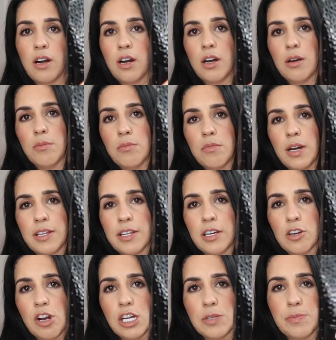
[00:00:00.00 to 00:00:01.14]
I think
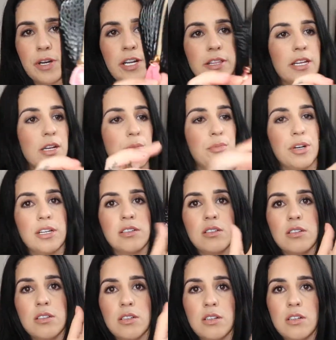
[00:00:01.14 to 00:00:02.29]
a crossbody. I think it
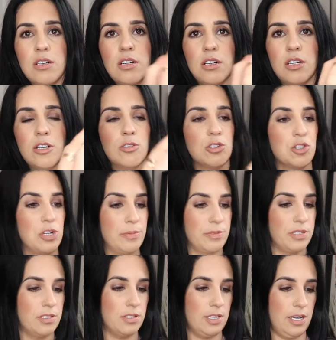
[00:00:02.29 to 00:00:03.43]
brings little straps
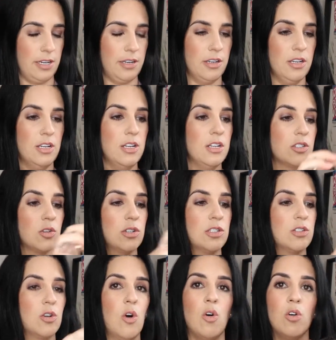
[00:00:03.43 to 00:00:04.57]
inside. So
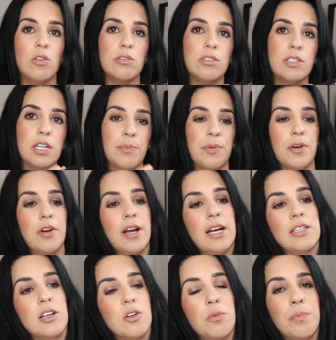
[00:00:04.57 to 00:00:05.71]
it's gold zipper,
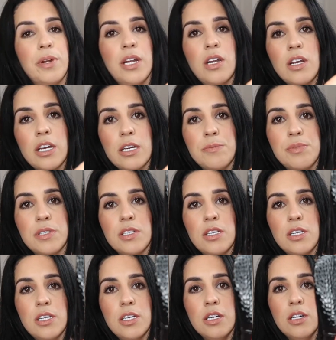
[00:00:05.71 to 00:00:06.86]
has a little pink
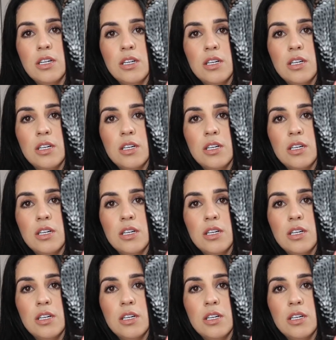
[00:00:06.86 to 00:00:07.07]
Ipsy